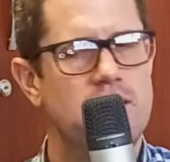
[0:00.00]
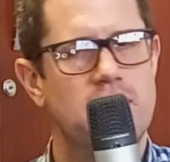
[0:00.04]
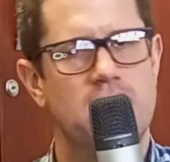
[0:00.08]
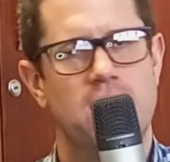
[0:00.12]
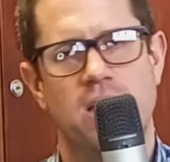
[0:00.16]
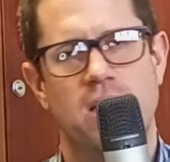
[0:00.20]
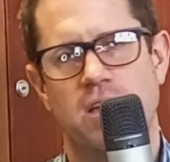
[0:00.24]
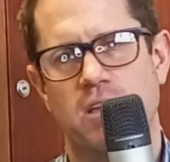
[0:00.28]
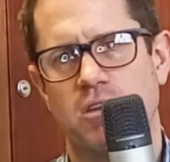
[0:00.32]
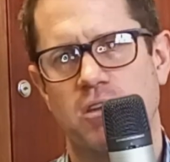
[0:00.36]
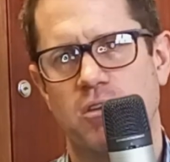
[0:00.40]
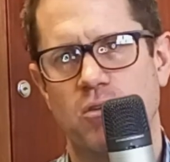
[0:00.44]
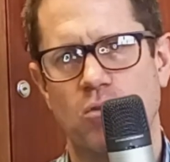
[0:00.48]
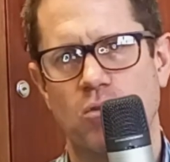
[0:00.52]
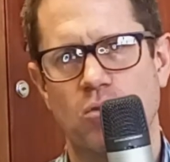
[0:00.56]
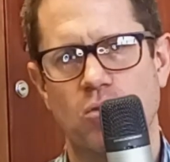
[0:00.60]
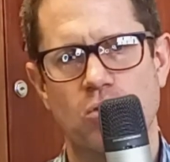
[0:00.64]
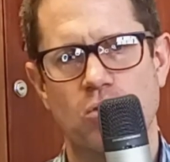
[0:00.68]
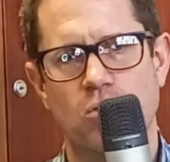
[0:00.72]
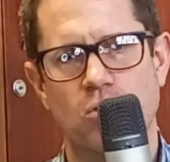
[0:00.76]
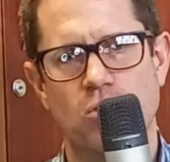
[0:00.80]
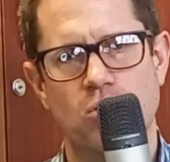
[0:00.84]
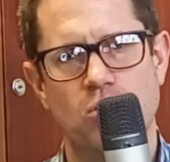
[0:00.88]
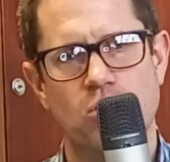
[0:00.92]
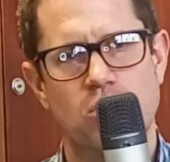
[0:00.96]
and
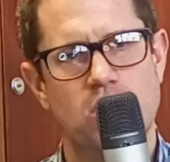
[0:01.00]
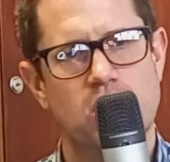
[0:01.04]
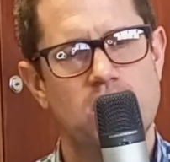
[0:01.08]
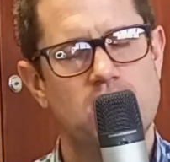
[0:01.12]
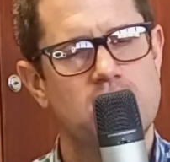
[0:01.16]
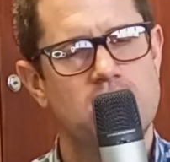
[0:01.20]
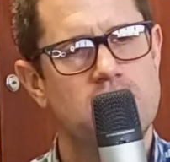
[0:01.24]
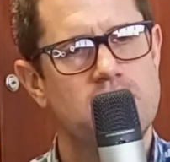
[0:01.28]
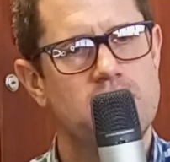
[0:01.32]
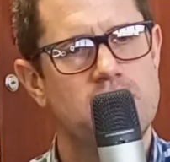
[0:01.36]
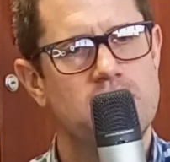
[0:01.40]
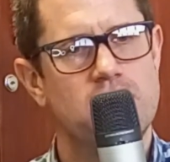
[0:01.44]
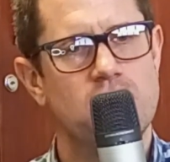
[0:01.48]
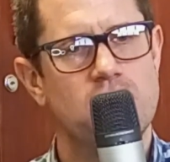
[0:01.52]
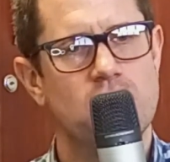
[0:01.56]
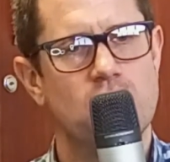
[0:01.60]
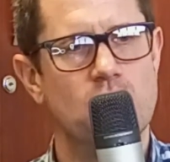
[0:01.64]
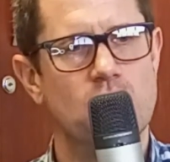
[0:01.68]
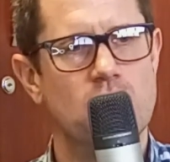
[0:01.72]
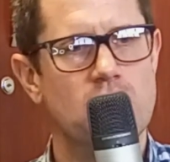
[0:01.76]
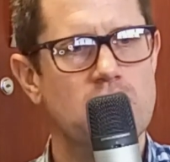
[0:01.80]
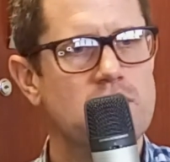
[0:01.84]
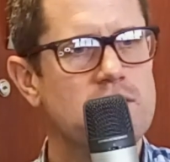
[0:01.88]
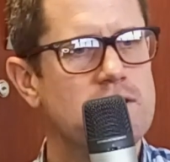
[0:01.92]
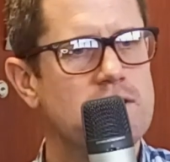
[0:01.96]
your
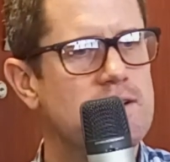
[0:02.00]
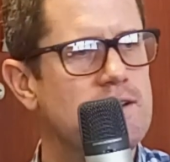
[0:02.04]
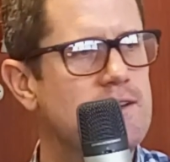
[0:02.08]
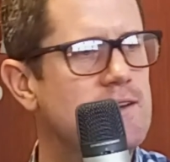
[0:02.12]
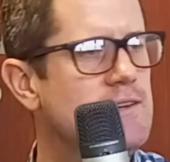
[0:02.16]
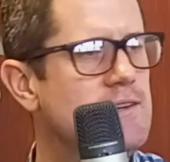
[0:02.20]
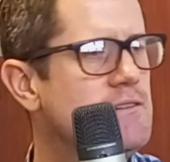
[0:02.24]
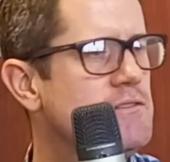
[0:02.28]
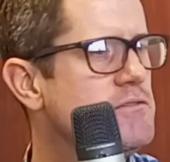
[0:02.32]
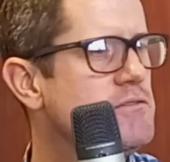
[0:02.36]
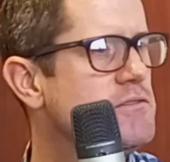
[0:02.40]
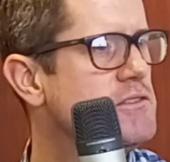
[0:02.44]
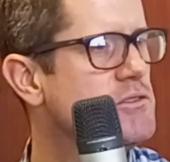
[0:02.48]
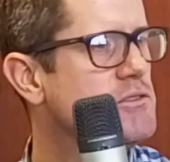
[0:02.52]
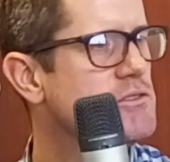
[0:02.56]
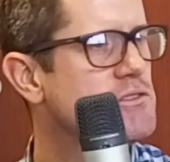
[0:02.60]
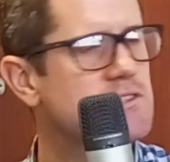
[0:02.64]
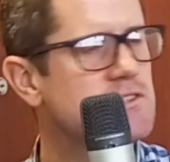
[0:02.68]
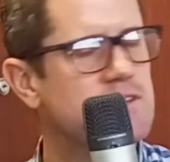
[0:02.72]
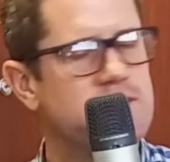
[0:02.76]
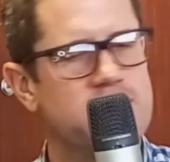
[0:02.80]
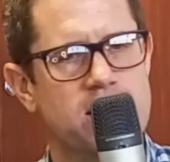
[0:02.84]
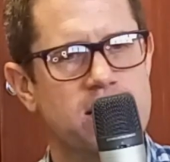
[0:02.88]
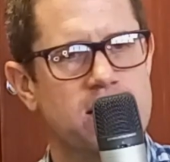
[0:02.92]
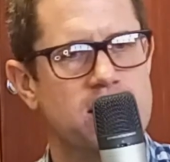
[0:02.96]
work life, your
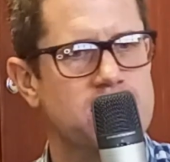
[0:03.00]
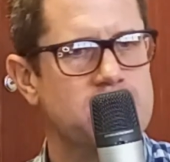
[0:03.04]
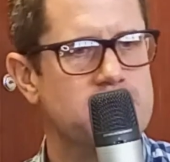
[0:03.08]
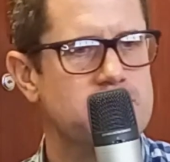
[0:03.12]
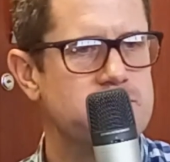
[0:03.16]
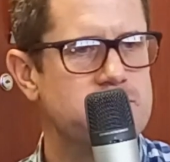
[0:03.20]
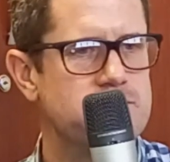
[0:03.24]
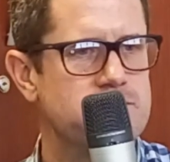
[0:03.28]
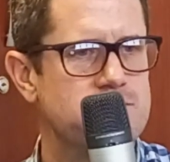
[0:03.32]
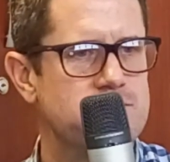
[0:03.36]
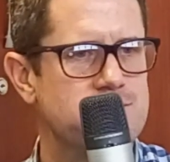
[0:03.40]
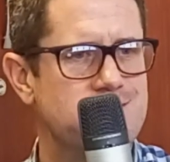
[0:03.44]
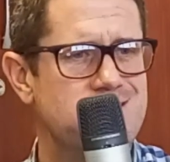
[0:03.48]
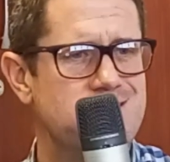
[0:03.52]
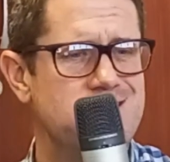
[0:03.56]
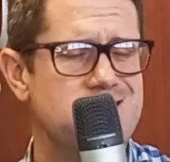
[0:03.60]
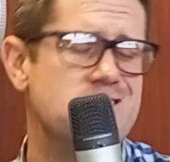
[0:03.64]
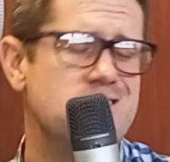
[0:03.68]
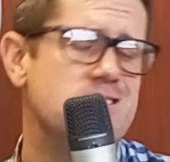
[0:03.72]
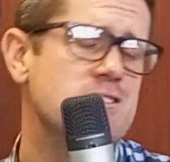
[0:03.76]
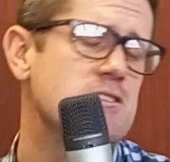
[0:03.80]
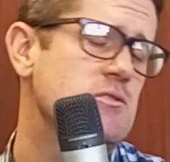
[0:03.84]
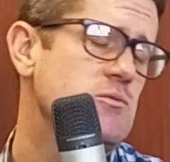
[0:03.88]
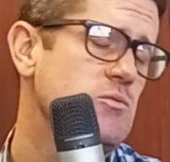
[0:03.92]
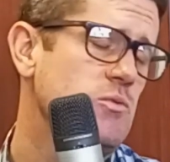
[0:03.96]
study life
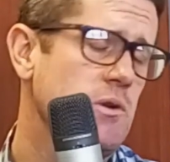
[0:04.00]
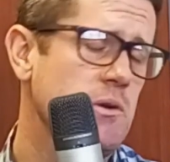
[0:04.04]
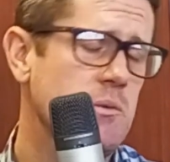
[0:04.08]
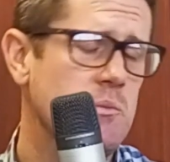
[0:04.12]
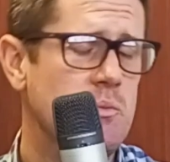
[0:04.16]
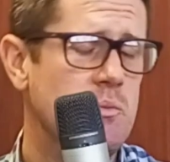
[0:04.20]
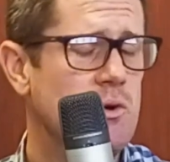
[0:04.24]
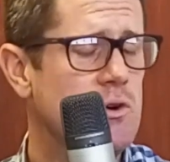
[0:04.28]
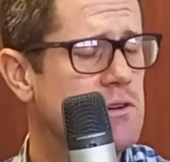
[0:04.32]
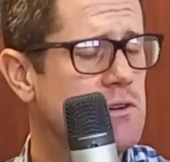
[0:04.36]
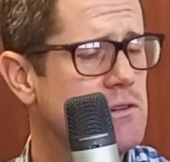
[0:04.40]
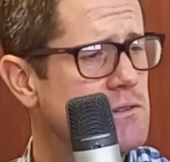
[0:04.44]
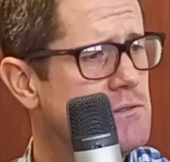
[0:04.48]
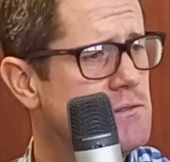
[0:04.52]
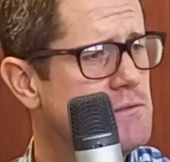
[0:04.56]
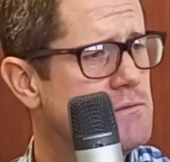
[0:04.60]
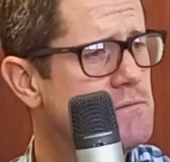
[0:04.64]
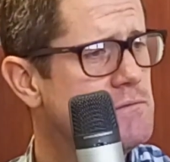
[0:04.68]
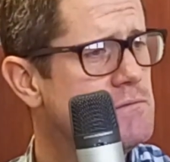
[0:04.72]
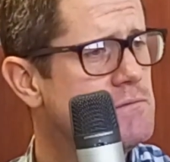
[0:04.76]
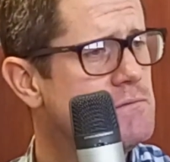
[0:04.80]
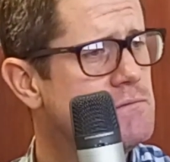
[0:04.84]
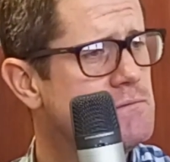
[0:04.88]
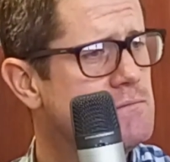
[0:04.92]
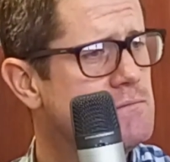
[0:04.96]
is just one part of